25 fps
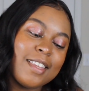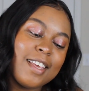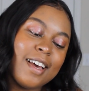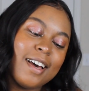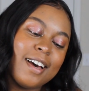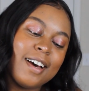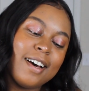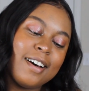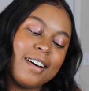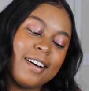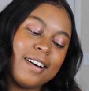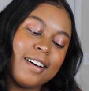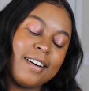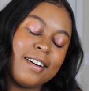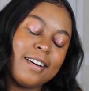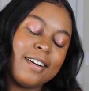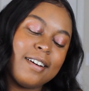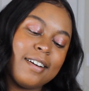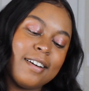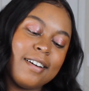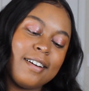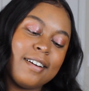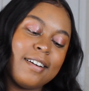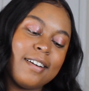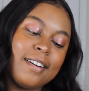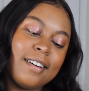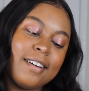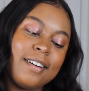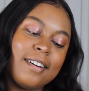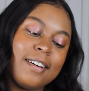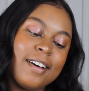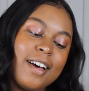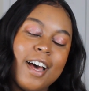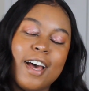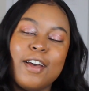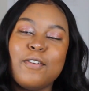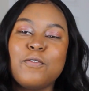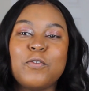
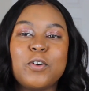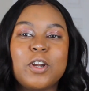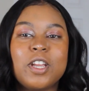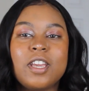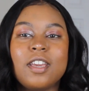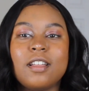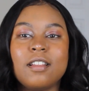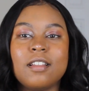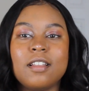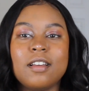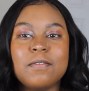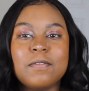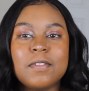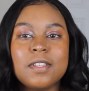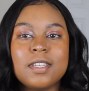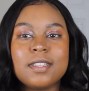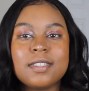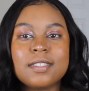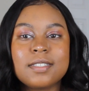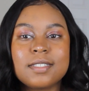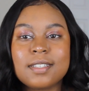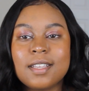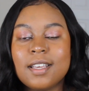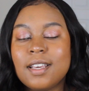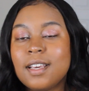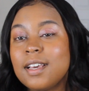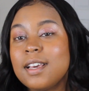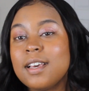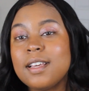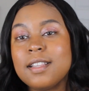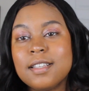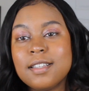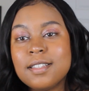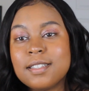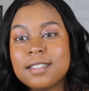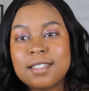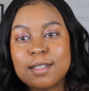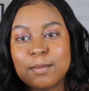I freaking love this.
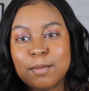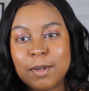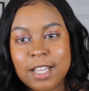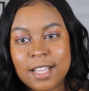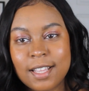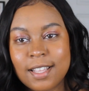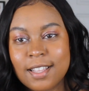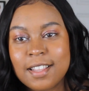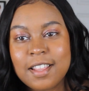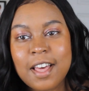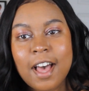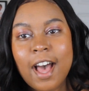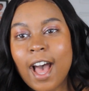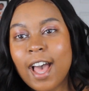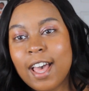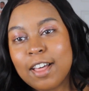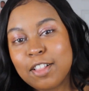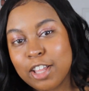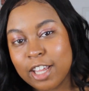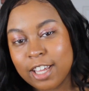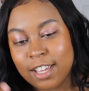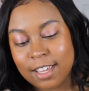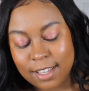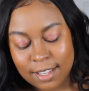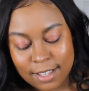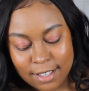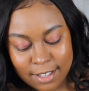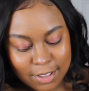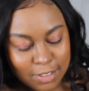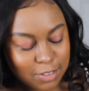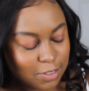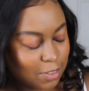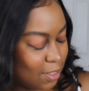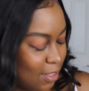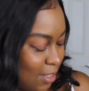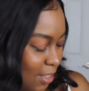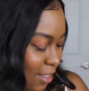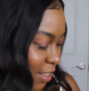This is the best. I like it.
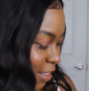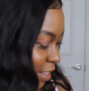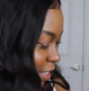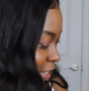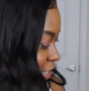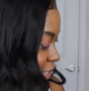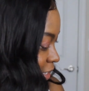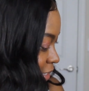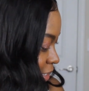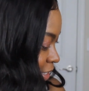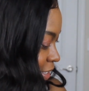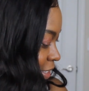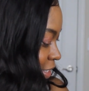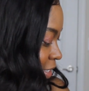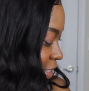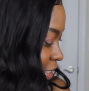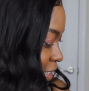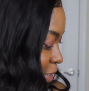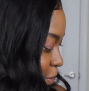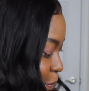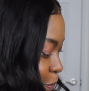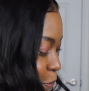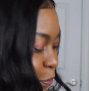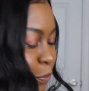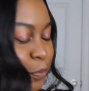This,